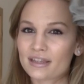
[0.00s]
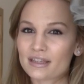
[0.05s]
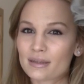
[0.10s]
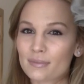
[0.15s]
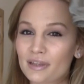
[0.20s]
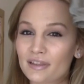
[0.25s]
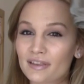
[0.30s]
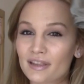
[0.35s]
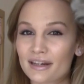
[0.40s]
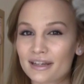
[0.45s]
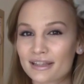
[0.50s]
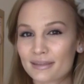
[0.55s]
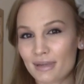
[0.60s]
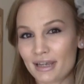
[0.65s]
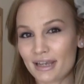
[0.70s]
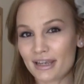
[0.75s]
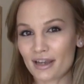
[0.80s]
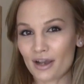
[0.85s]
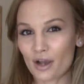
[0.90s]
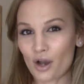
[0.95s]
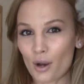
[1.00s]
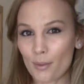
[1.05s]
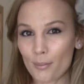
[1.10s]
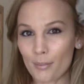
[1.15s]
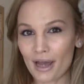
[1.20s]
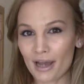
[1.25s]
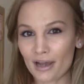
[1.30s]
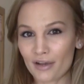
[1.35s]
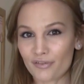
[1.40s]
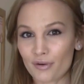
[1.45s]
Something that is making a
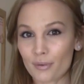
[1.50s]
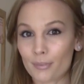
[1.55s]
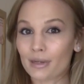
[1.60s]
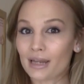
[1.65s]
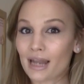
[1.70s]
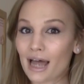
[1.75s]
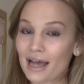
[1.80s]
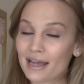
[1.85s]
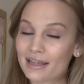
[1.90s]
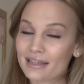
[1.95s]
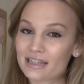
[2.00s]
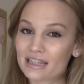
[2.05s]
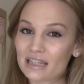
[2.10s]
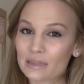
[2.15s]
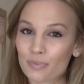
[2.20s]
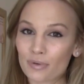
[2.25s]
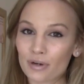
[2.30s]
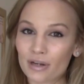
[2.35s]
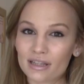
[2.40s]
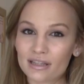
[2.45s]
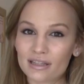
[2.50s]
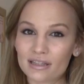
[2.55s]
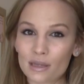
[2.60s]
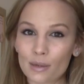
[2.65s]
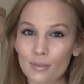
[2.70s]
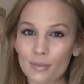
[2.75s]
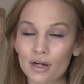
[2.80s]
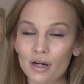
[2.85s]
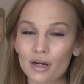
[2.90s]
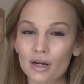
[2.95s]
comeback from last spring and
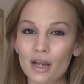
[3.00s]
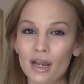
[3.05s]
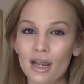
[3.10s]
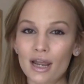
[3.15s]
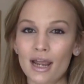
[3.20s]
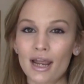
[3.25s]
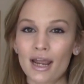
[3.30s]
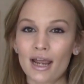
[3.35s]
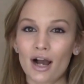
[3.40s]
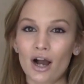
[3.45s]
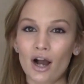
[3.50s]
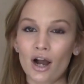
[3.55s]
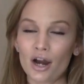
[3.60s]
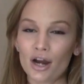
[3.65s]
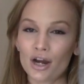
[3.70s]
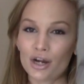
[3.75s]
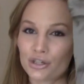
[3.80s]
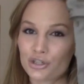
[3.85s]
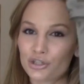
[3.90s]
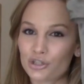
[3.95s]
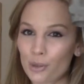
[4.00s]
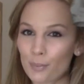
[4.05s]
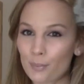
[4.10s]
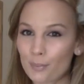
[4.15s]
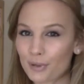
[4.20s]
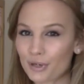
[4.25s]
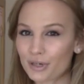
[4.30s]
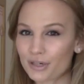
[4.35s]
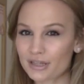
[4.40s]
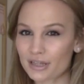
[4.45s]
summer are
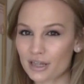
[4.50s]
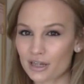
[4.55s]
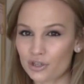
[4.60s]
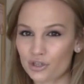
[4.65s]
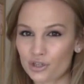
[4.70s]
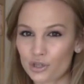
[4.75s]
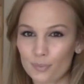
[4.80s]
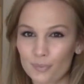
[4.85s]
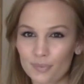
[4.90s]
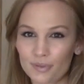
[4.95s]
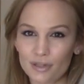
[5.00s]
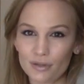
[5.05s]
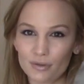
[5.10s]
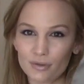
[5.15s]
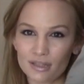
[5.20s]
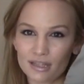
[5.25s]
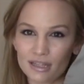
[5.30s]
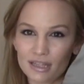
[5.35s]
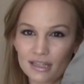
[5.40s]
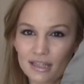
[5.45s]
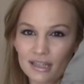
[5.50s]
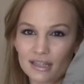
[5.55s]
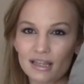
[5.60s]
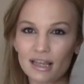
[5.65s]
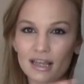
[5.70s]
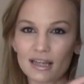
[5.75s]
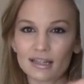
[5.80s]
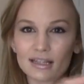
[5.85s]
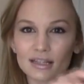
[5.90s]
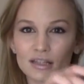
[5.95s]
jumpers and jumpsuits. This is
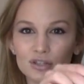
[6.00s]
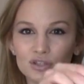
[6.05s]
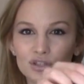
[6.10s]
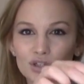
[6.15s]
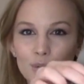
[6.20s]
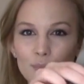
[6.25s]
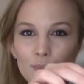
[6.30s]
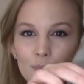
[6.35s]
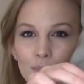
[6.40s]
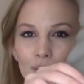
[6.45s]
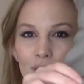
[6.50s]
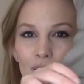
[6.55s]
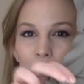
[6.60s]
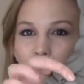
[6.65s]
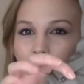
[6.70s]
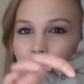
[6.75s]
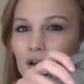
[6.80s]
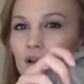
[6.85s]
a little jumper.